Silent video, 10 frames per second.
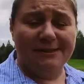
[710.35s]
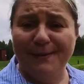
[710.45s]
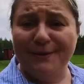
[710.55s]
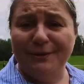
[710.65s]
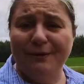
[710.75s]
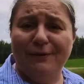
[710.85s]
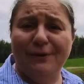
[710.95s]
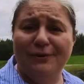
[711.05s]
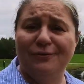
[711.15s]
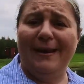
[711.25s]
especially if you're
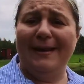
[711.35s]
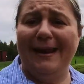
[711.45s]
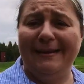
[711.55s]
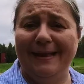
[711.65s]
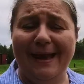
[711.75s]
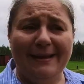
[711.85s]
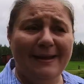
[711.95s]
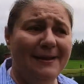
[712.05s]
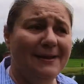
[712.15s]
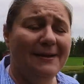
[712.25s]
going to try to hit that
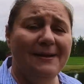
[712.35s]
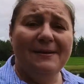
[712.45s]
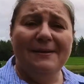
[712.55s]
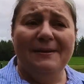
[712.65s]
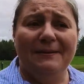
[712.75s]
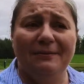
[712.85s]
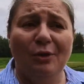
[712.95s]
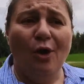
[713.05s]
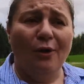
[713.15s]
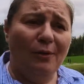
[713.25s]

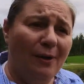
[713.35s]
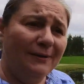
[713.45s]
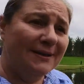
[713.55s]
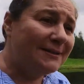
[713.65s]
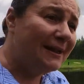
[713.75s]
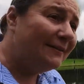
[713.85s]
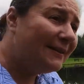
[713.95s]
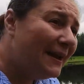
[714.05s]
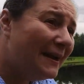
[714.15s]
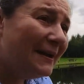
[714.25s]
long distance.